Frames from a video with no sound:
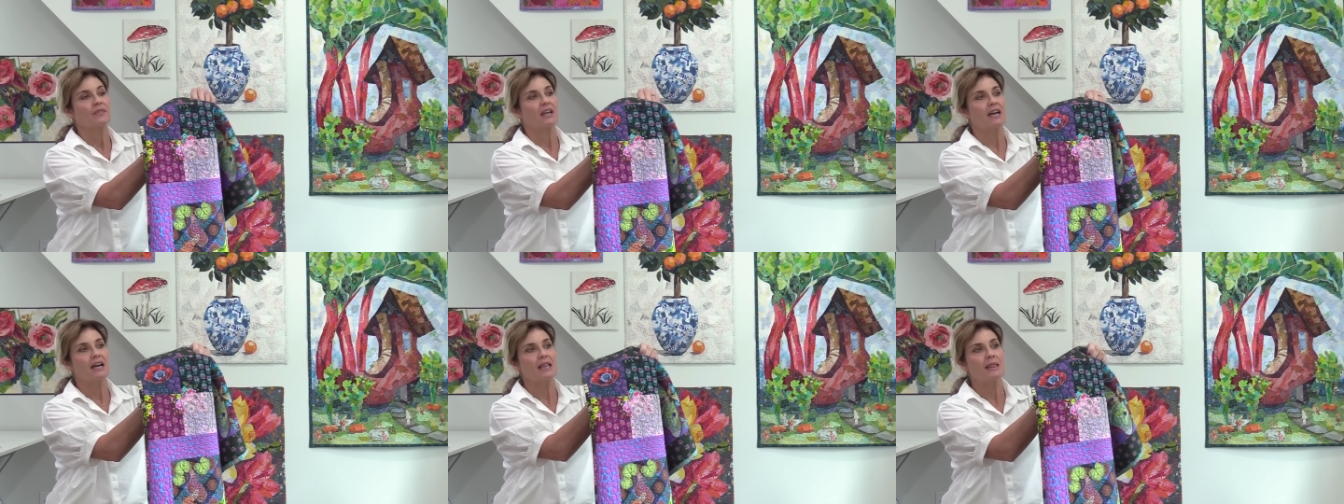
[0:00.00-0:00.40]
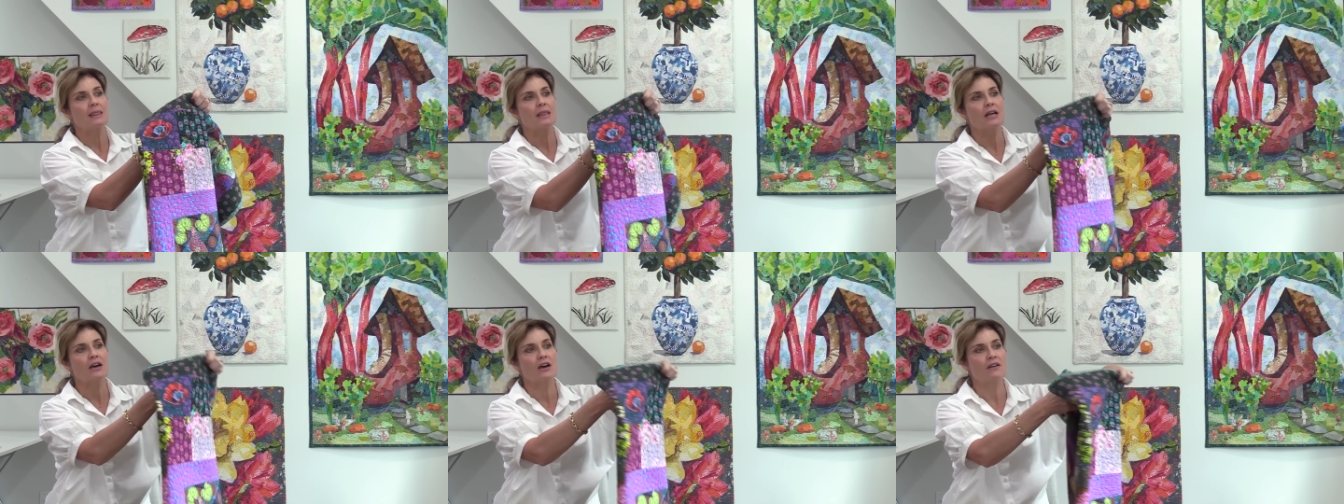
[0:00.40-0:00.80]
I
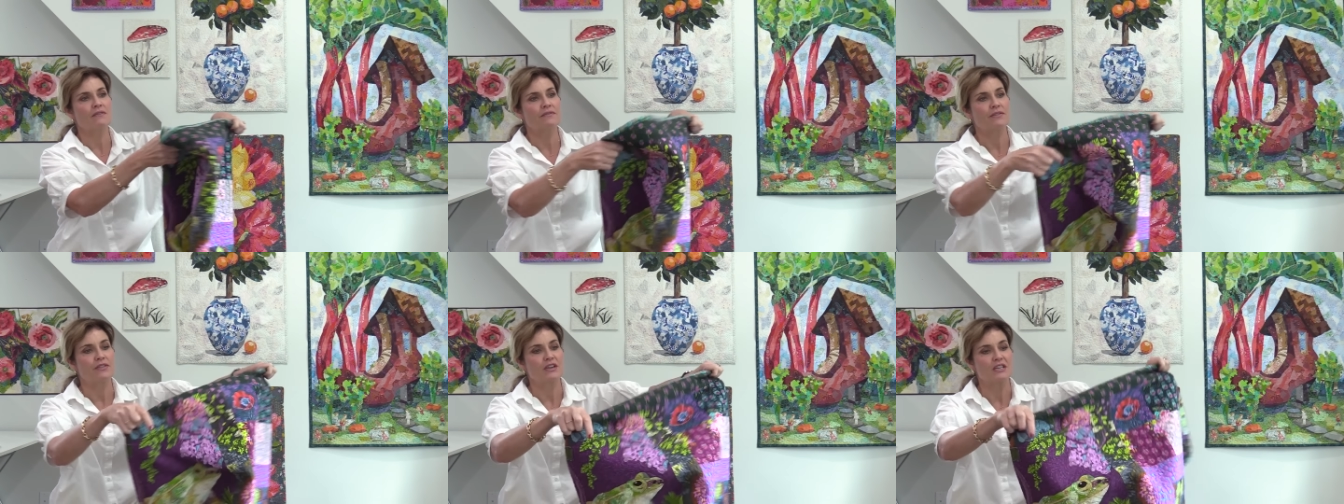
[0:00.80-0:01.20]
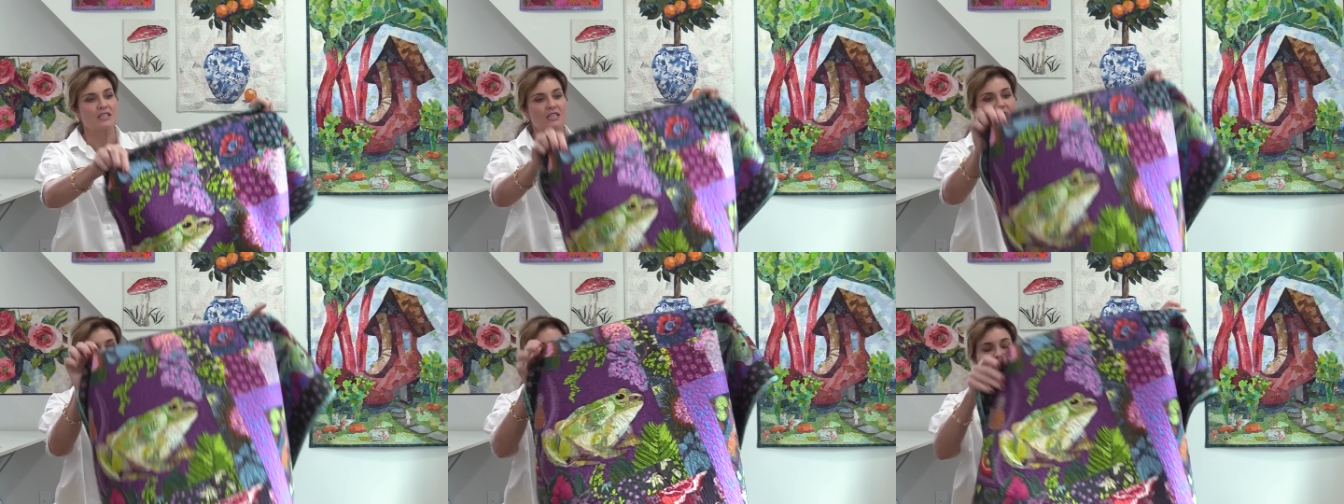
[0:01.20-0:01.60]
love
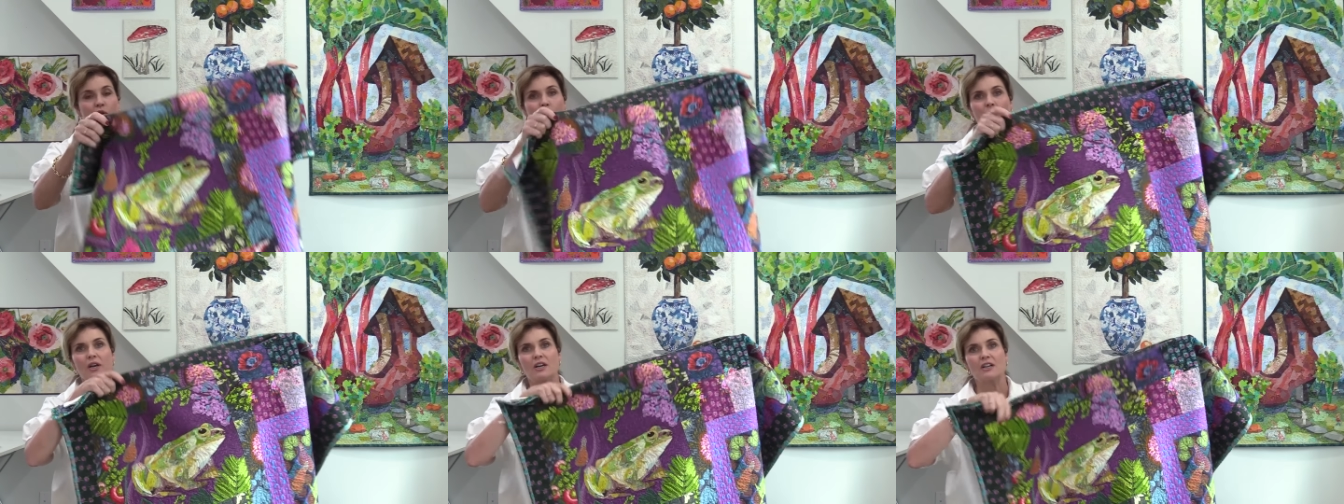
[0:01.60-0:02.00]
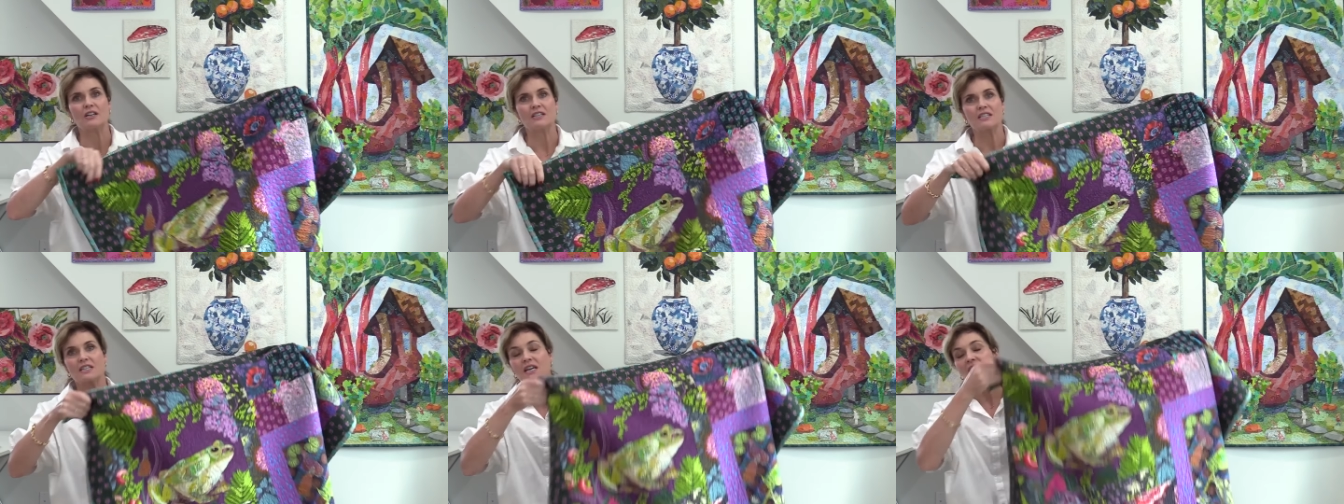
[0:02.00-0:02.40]
this
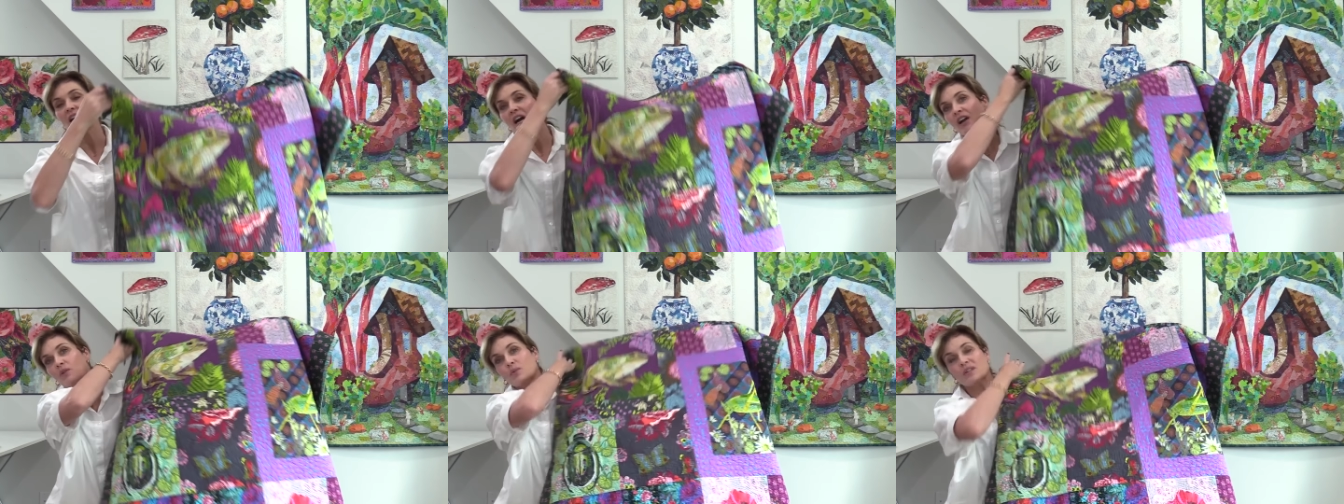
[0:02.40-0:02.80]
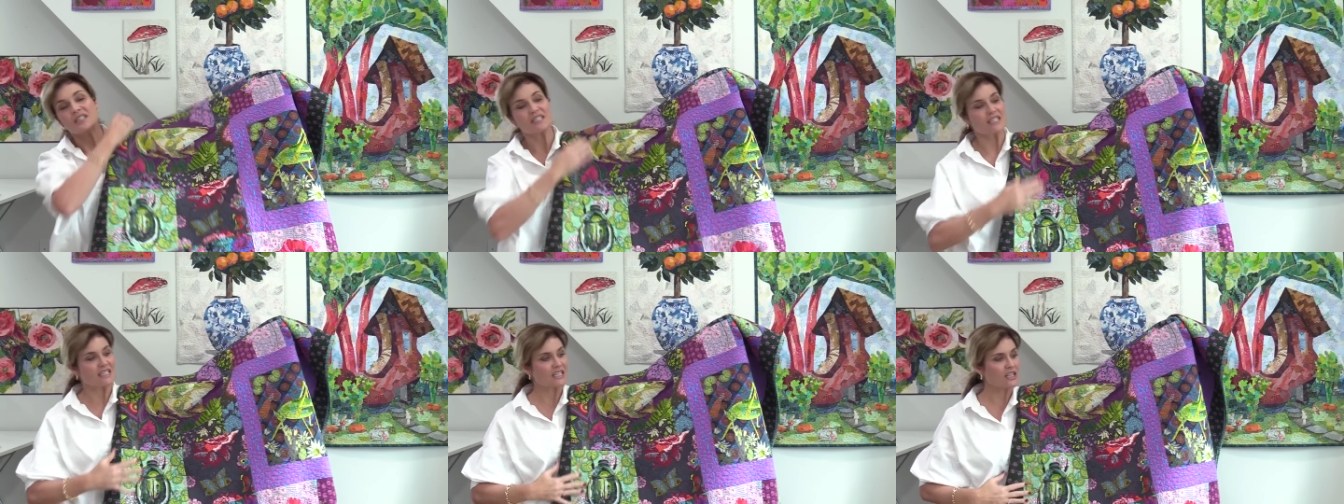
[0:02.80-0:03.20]
quilt, and I would
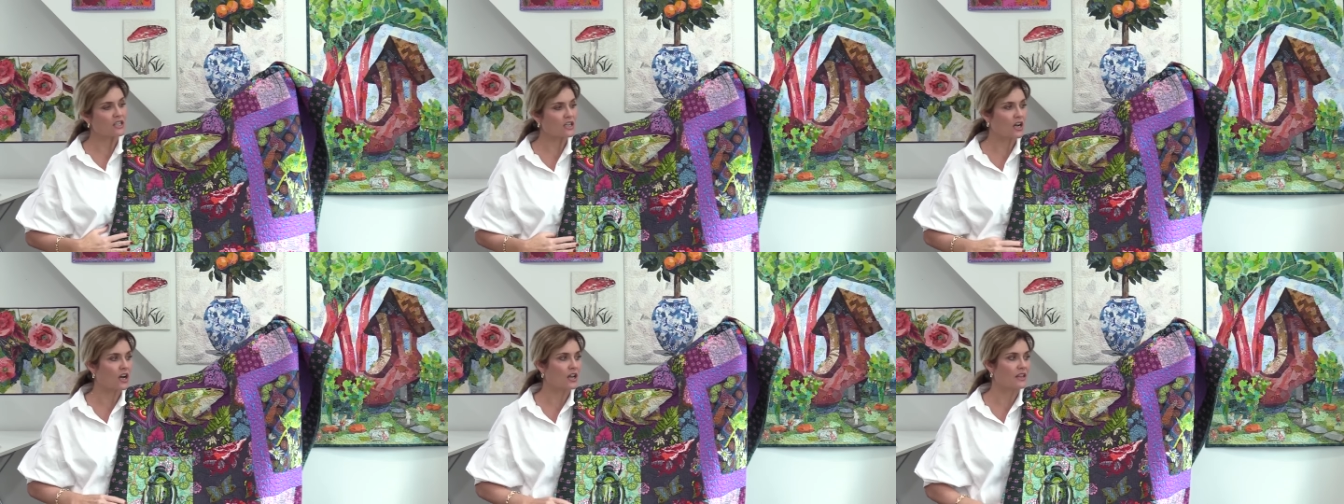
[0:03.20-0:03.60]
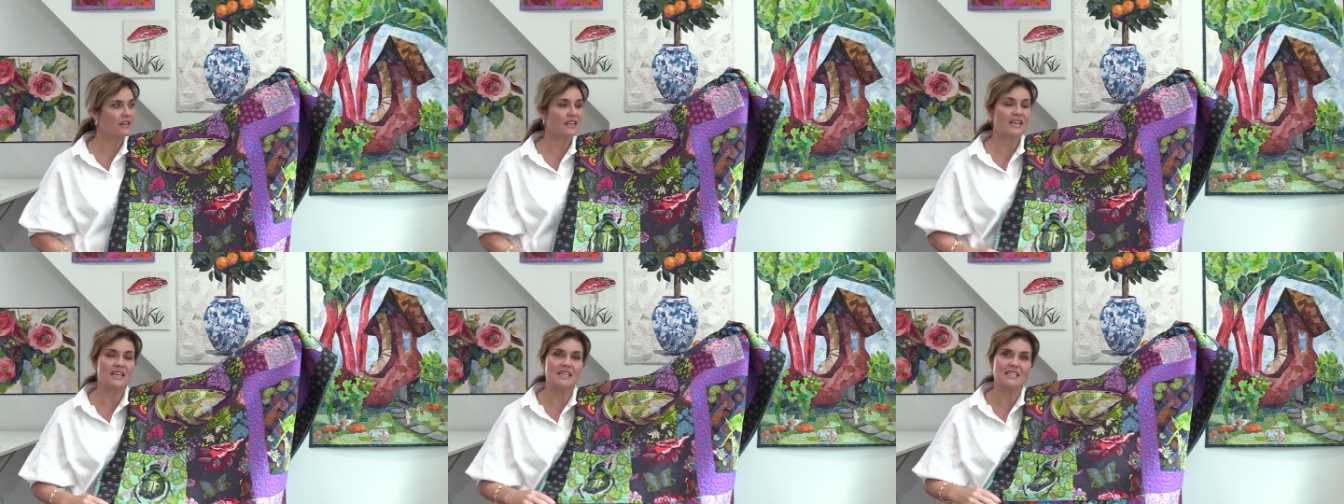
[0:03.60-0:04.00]
still call
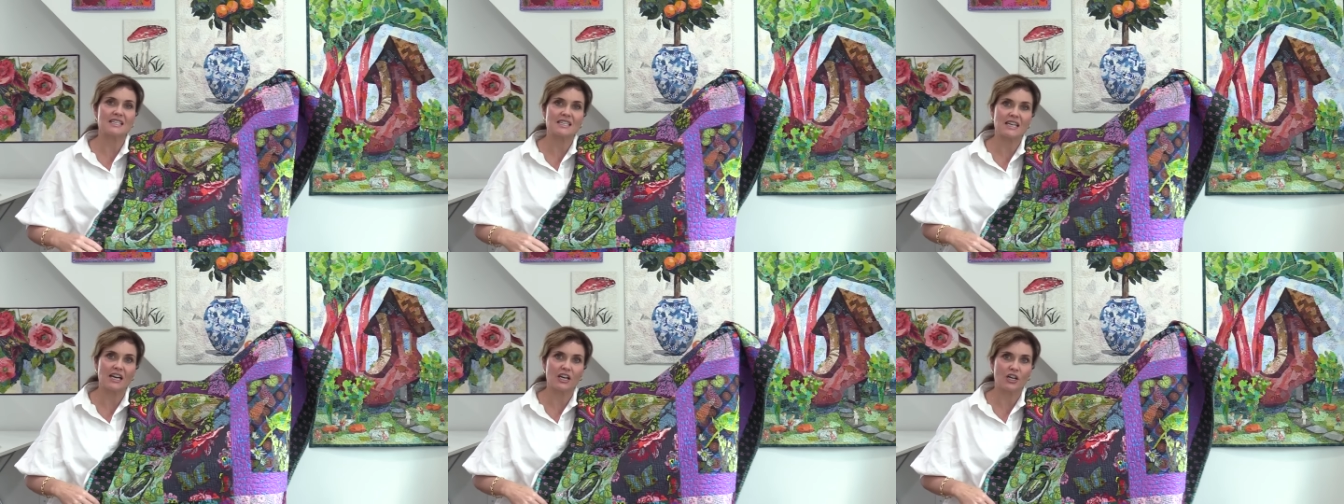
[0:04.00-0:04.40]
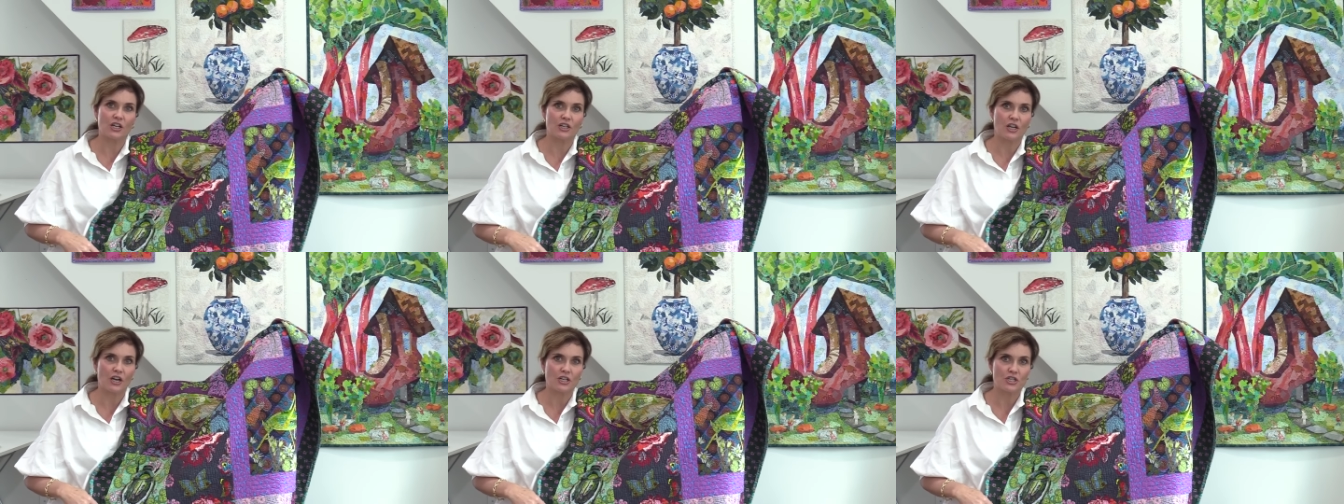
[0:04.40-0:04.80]
this a
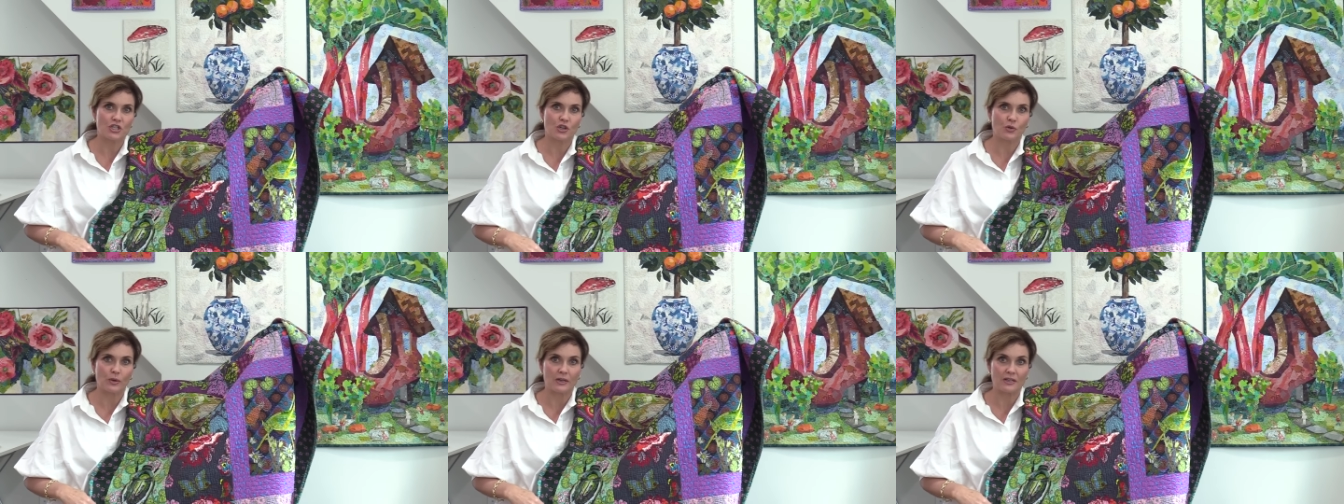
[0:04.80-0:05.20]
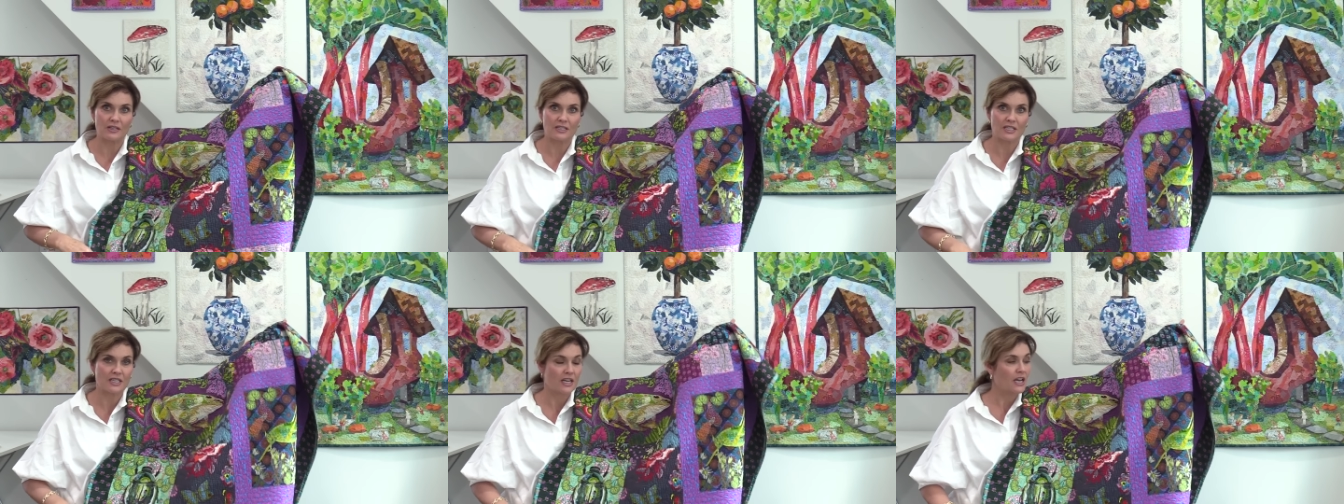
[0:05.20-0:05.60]
collage
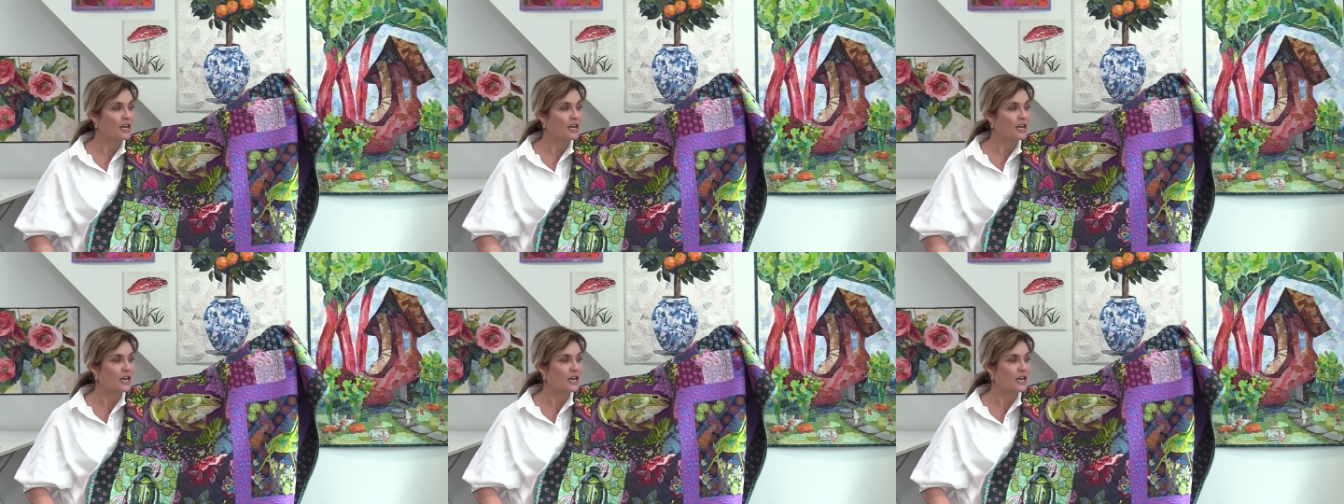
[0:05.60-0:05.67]
quilt